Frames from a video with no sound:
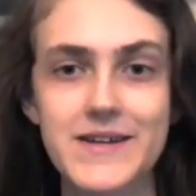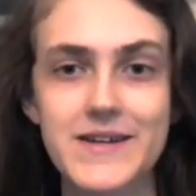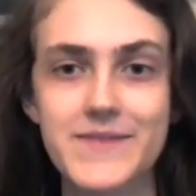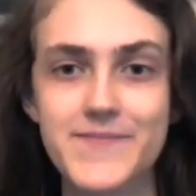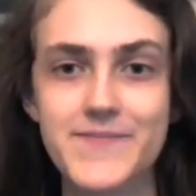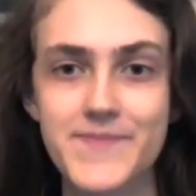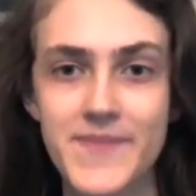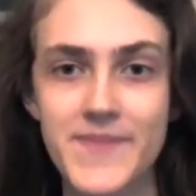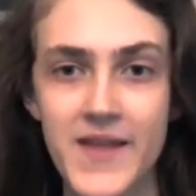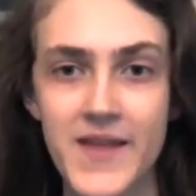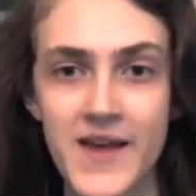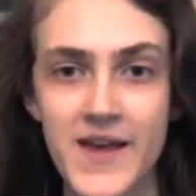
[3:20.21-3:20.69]
And
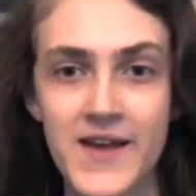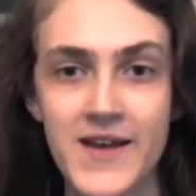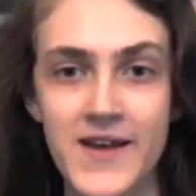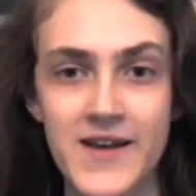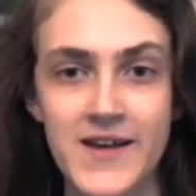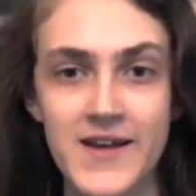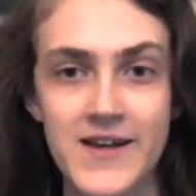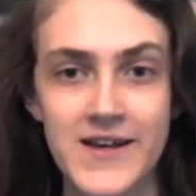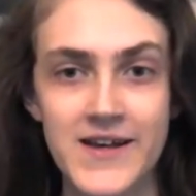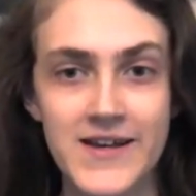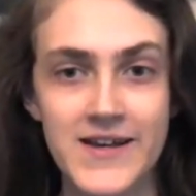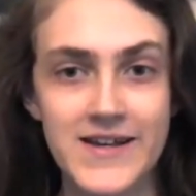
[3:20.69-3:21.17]

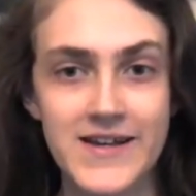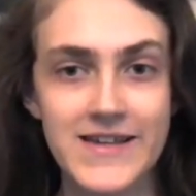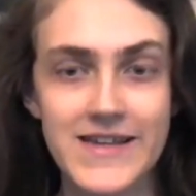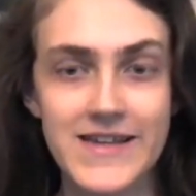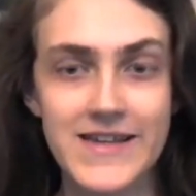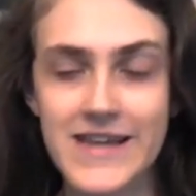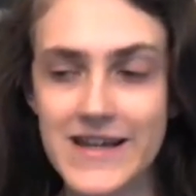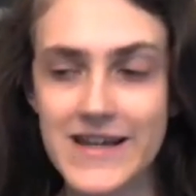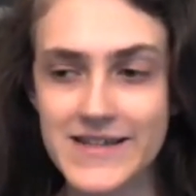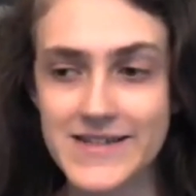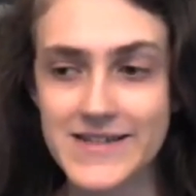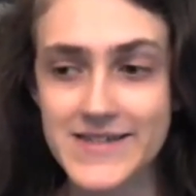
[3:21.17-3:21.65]

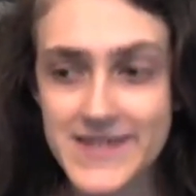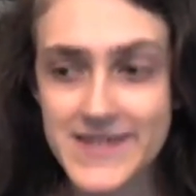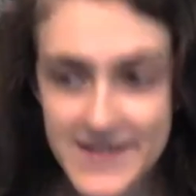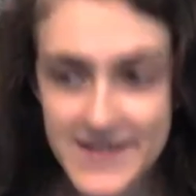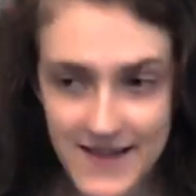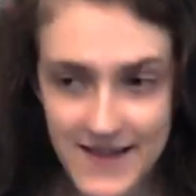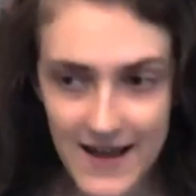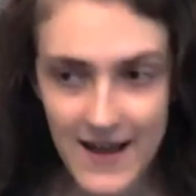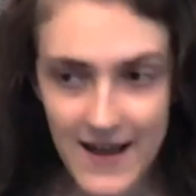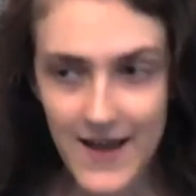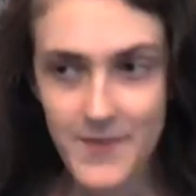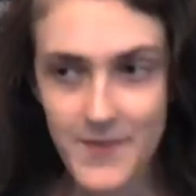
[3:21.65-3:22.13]
yeah, to see
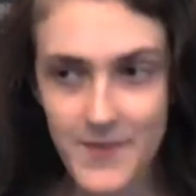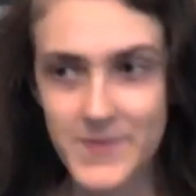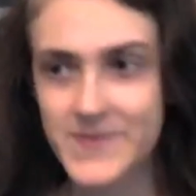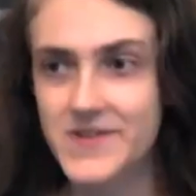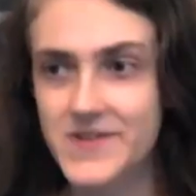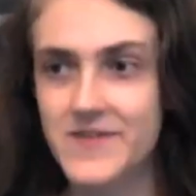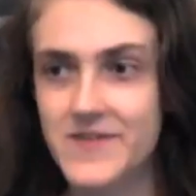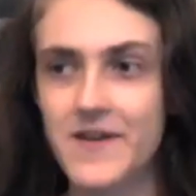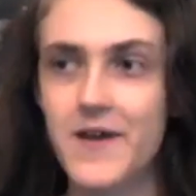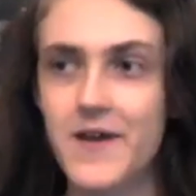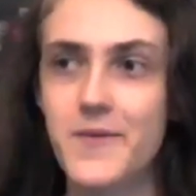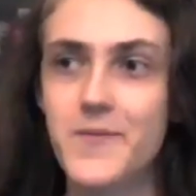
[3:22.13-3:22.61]
that happen
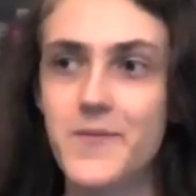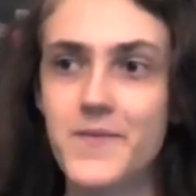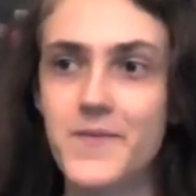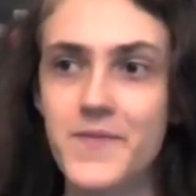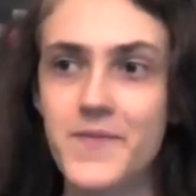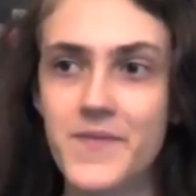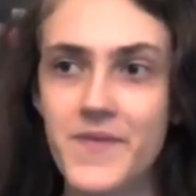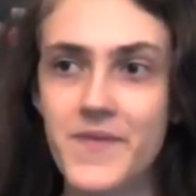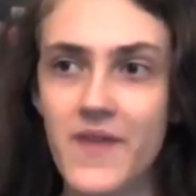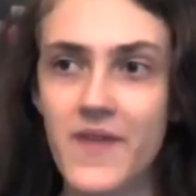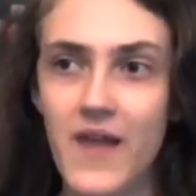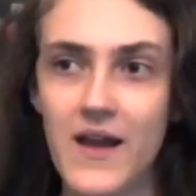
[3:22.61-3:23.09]
to them,
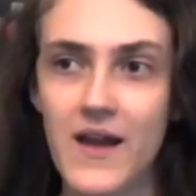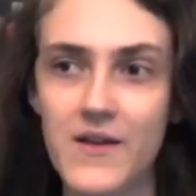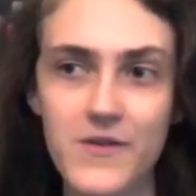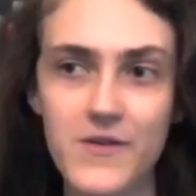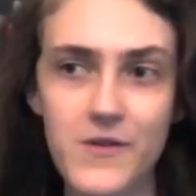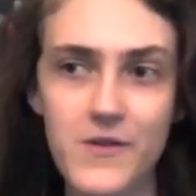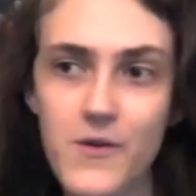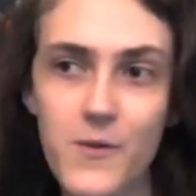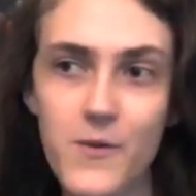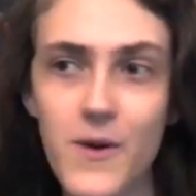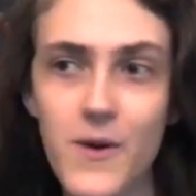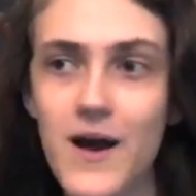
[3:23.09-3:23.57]
I
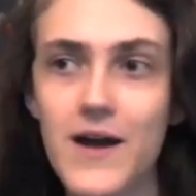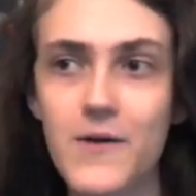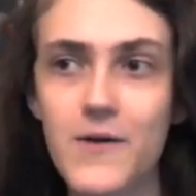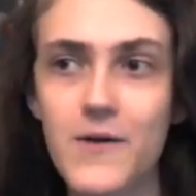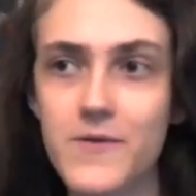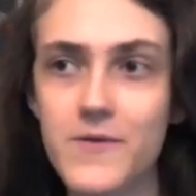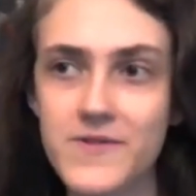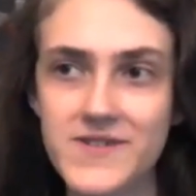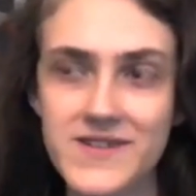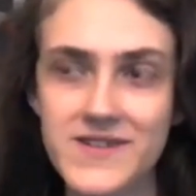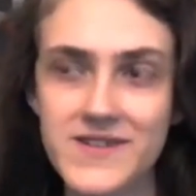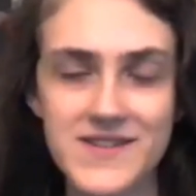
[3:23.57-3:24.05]
don't know why I
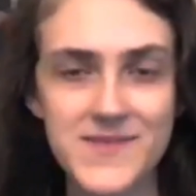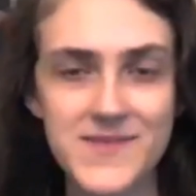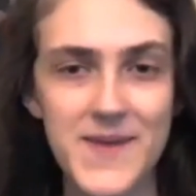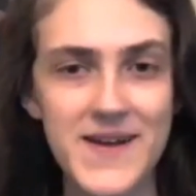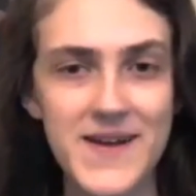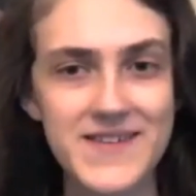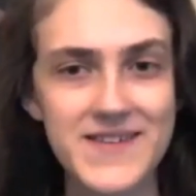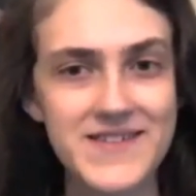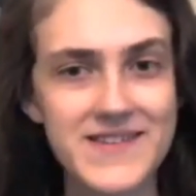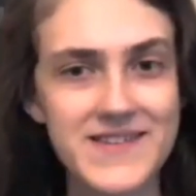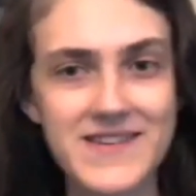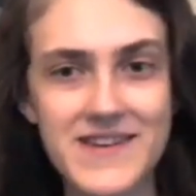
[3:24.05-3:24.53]
wasn't
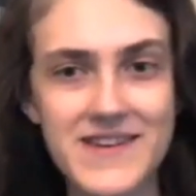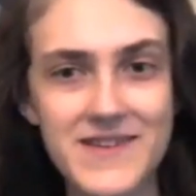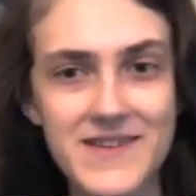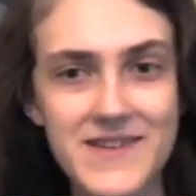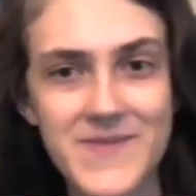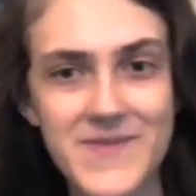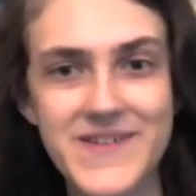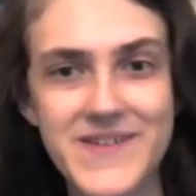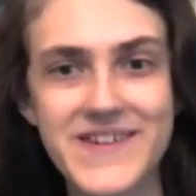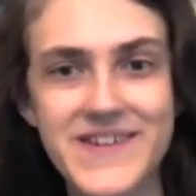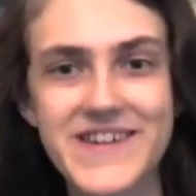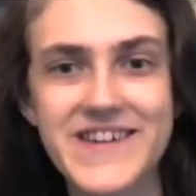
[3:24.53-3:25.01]
expecting it,
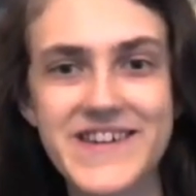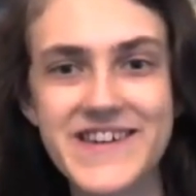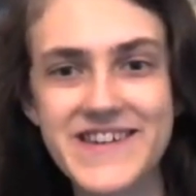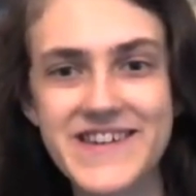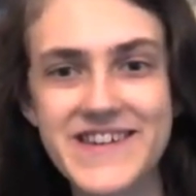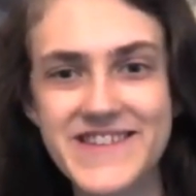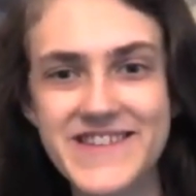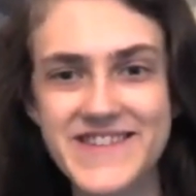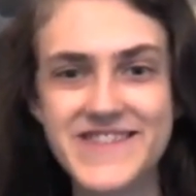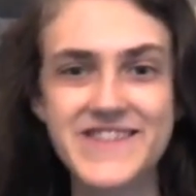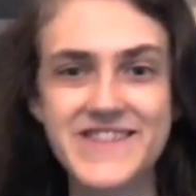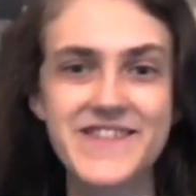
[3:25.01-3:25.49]

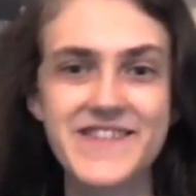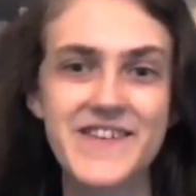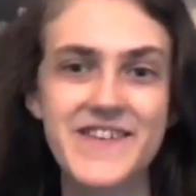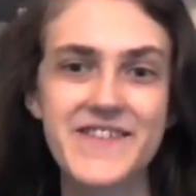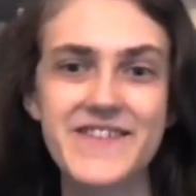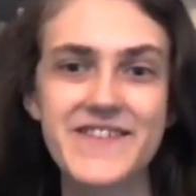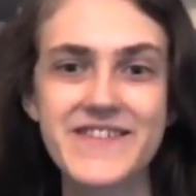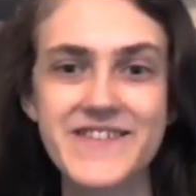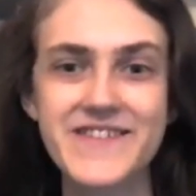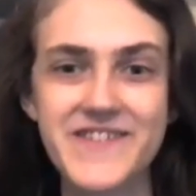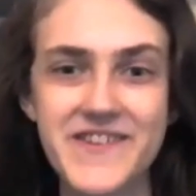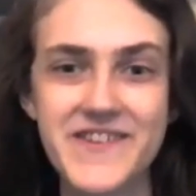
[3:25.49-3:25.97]
because,
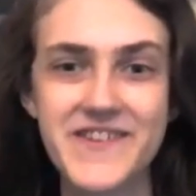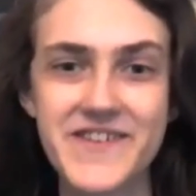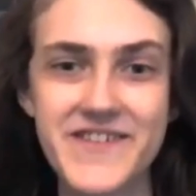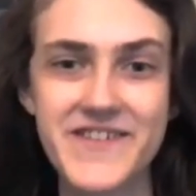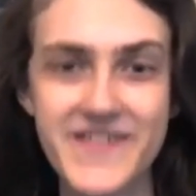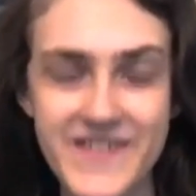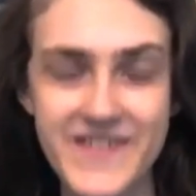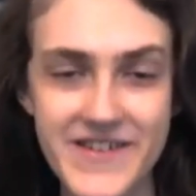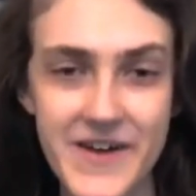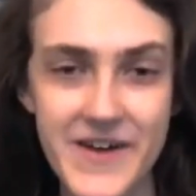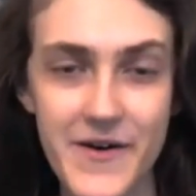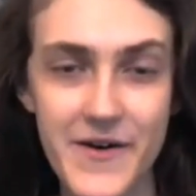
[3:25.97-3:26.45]
these are
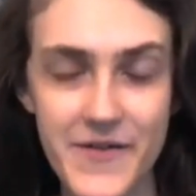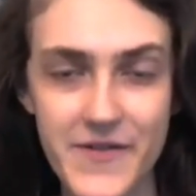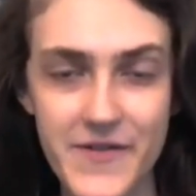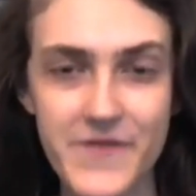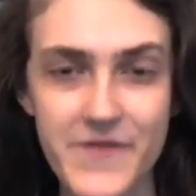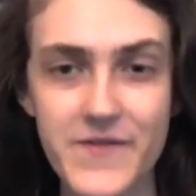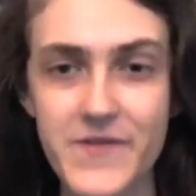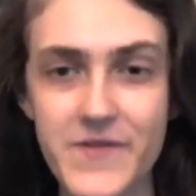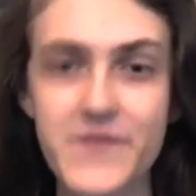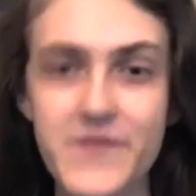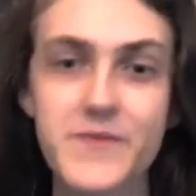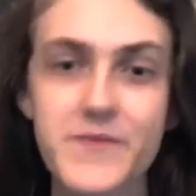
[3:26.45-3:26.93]
all
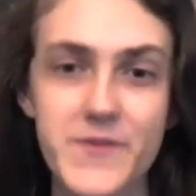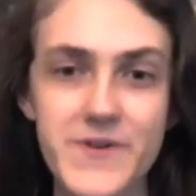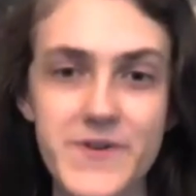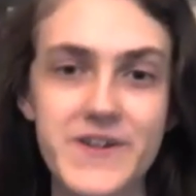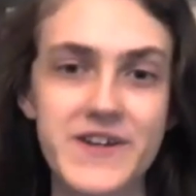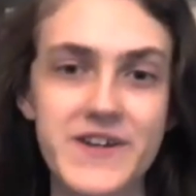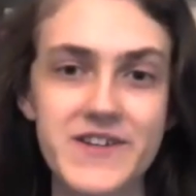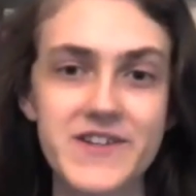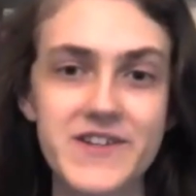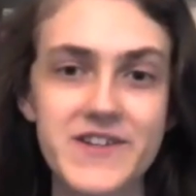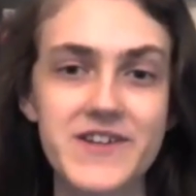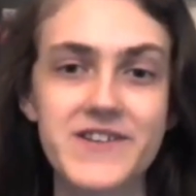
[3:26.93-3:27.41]
the
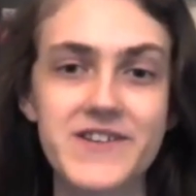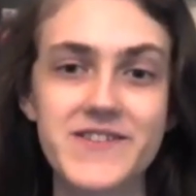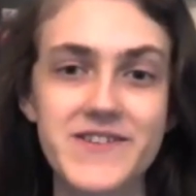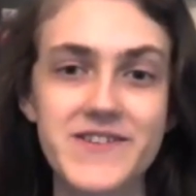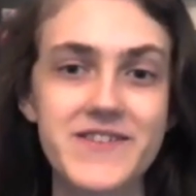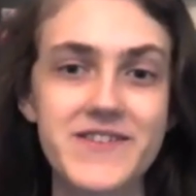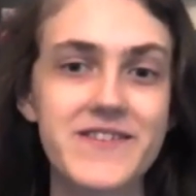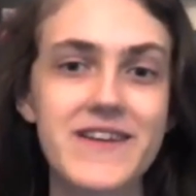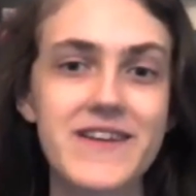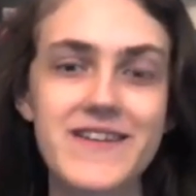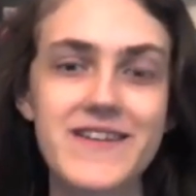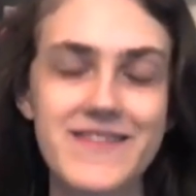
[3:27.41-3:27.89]
predictions
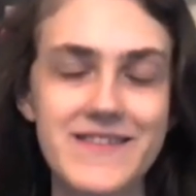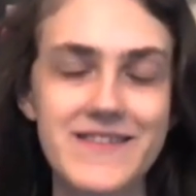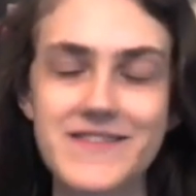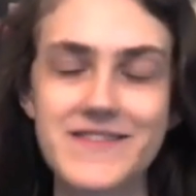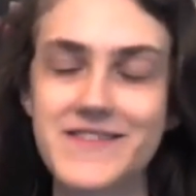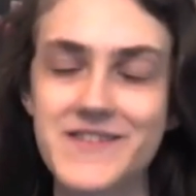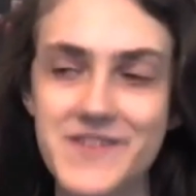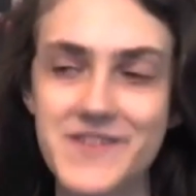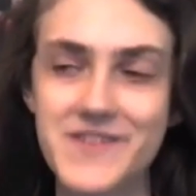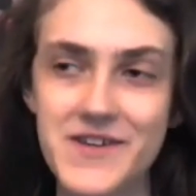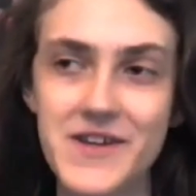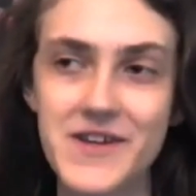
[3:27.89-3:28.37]
are like,
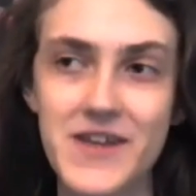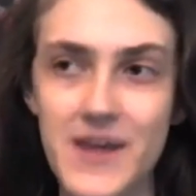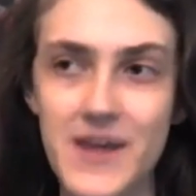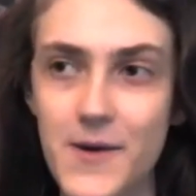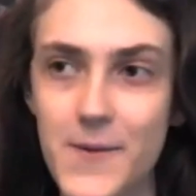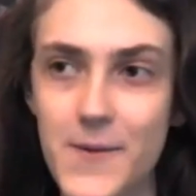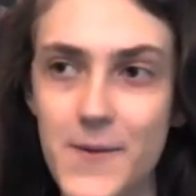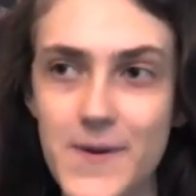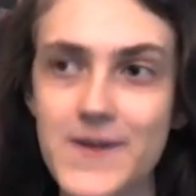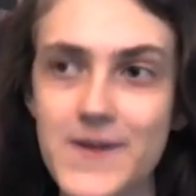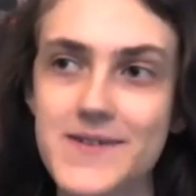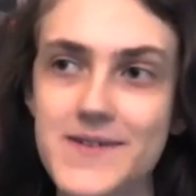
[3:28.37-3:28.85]
this is going to
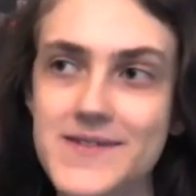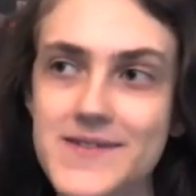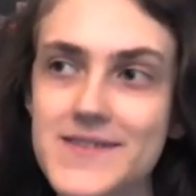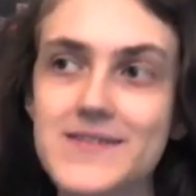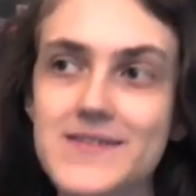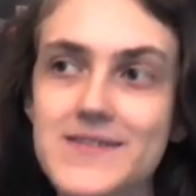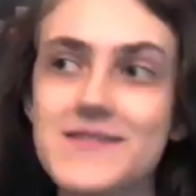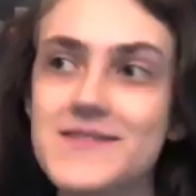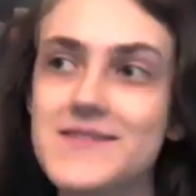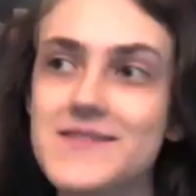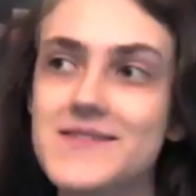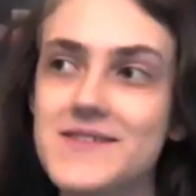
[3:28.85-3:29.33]
get worse
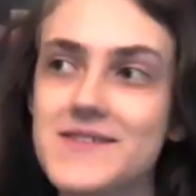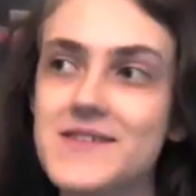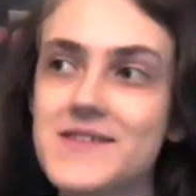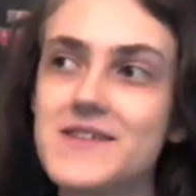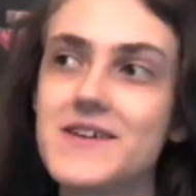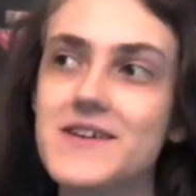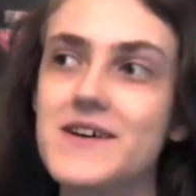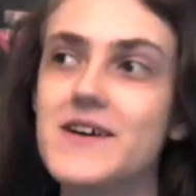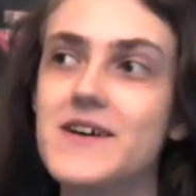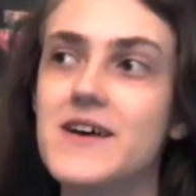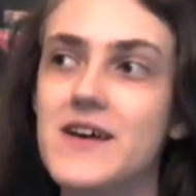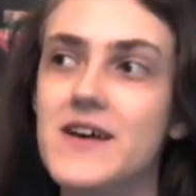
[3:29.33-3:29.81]
and this is going
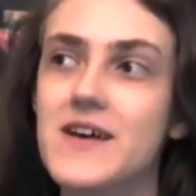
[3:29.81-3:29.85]
to